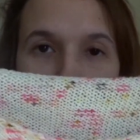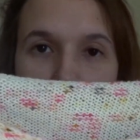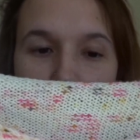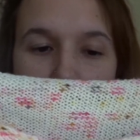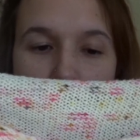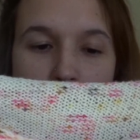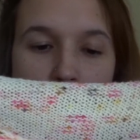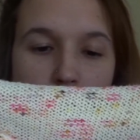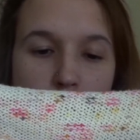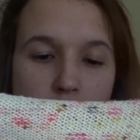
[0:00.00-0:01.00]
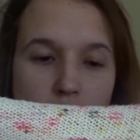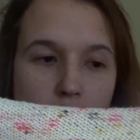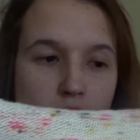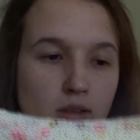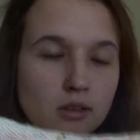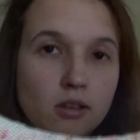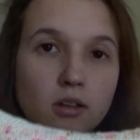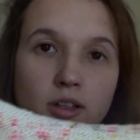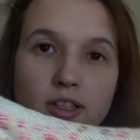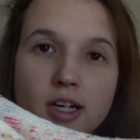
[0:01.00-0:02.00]
Now I've got to think about,
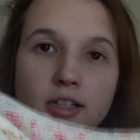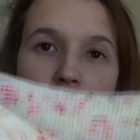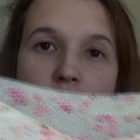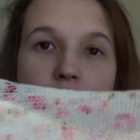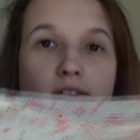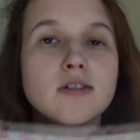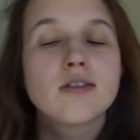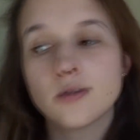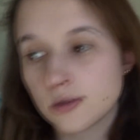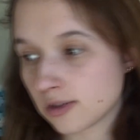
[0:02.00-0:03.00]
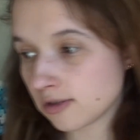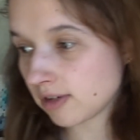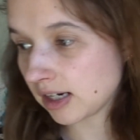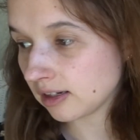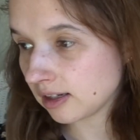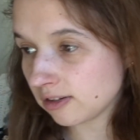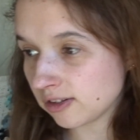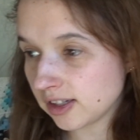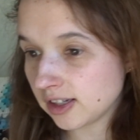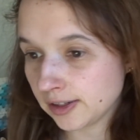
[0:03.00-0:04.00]
oh, the colours. This is also Ren and
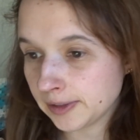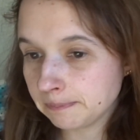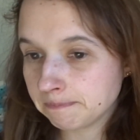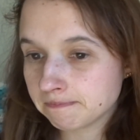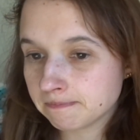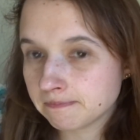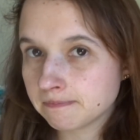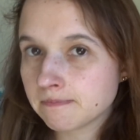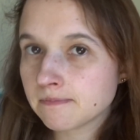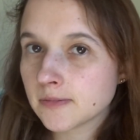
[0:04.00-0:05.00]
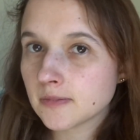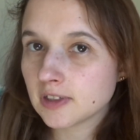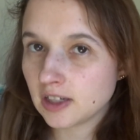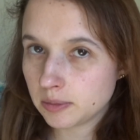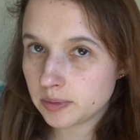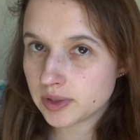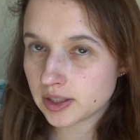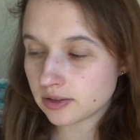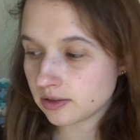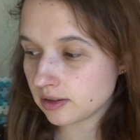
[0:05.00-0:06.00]
Ollie yarn. I'm
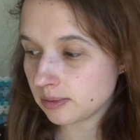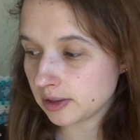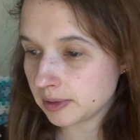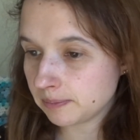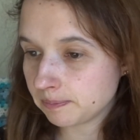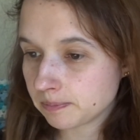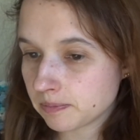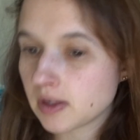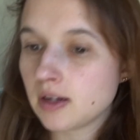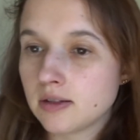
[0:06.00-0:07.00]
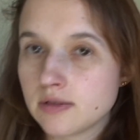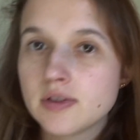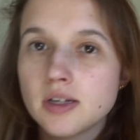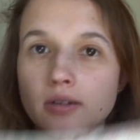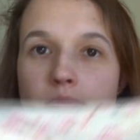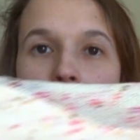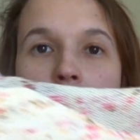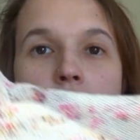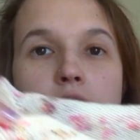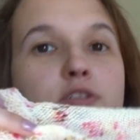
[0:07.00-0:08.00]
obsessed at the moment, as I've said.
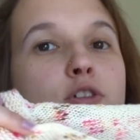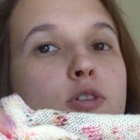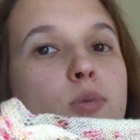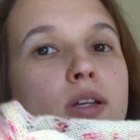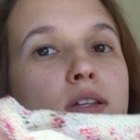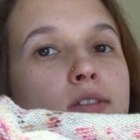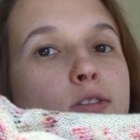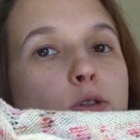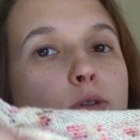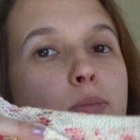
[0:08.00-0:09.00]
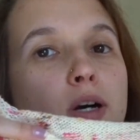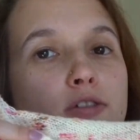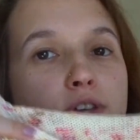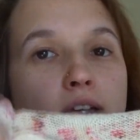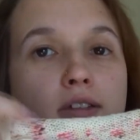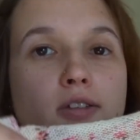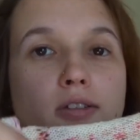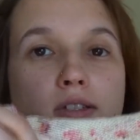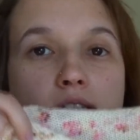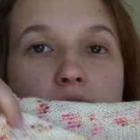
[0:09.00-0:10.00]
The first one is called Parfait, so
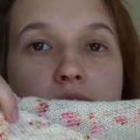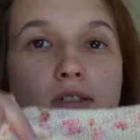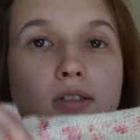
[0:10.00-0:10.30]
it's this